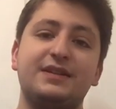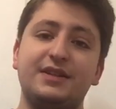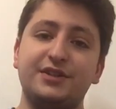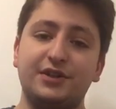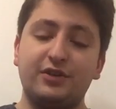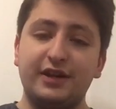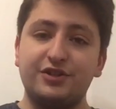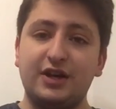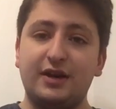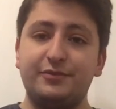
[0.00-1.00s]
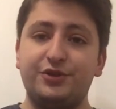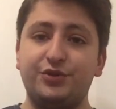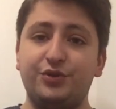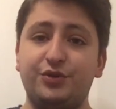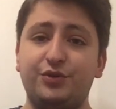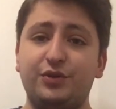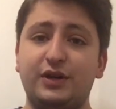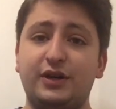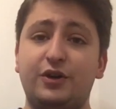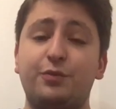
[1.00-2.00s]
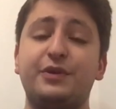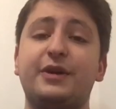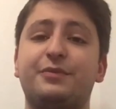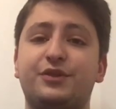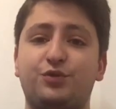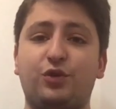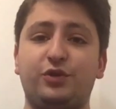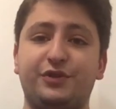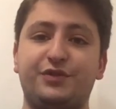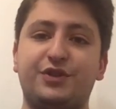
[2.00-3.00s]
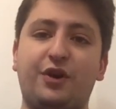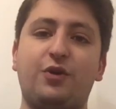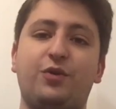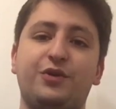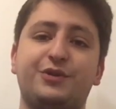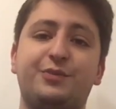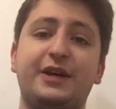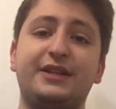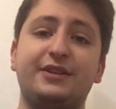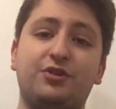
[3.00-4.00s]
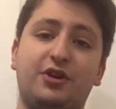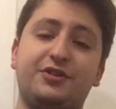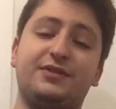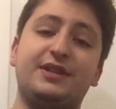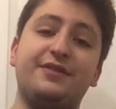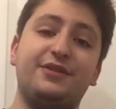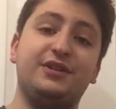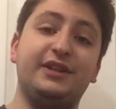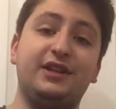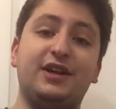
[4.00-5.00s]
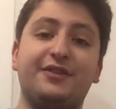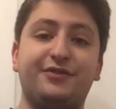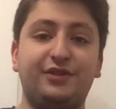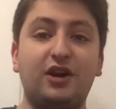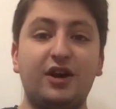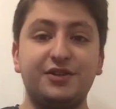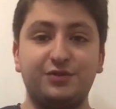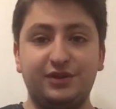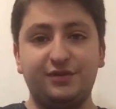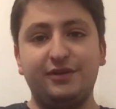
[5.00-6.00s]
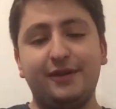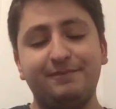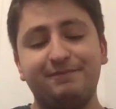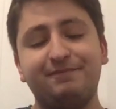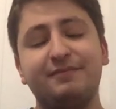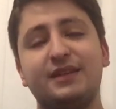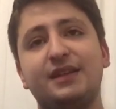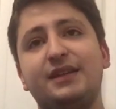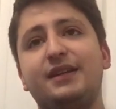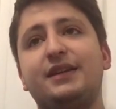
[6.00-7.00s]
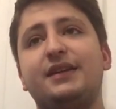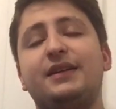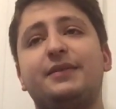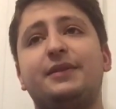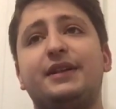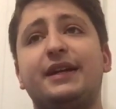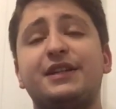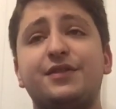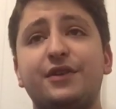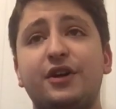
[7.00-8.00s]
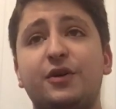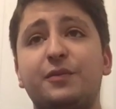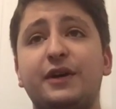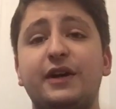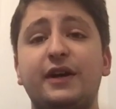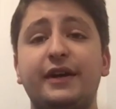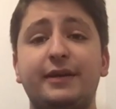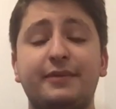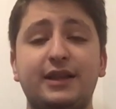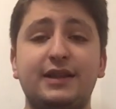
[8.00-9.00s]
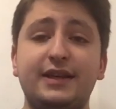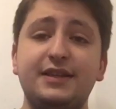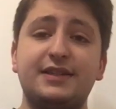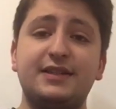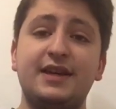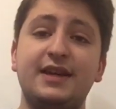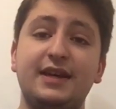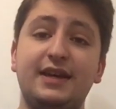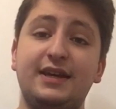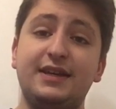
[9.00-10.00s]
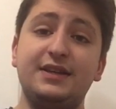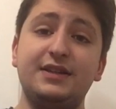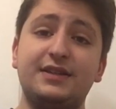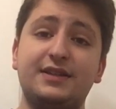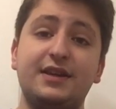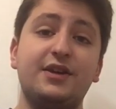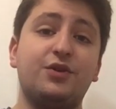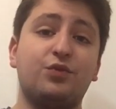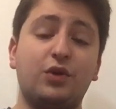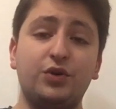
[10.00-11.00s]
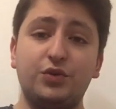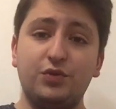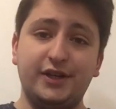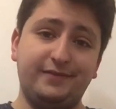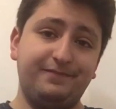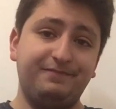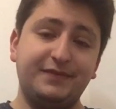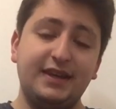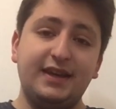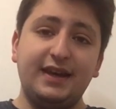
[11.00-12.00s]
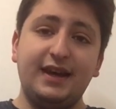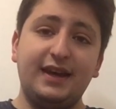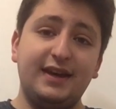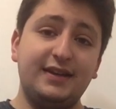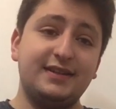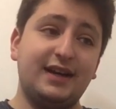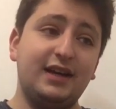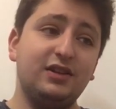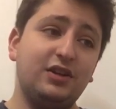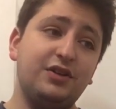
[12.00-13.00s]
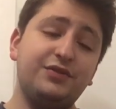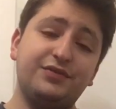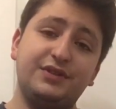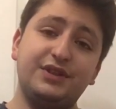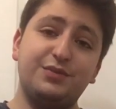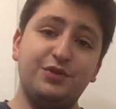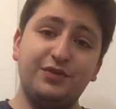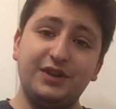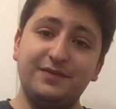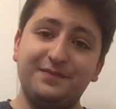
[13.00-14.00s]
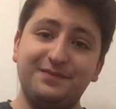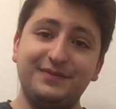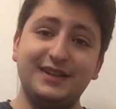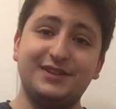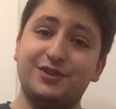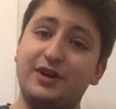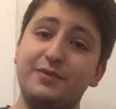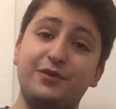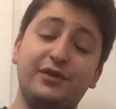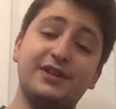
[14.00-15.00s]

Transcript: does a great job to open up this world of Star Wars, but there are definitely a lot of flaws with the film. The next film in my list is Rogue One. And I love this movie. It's a great movie.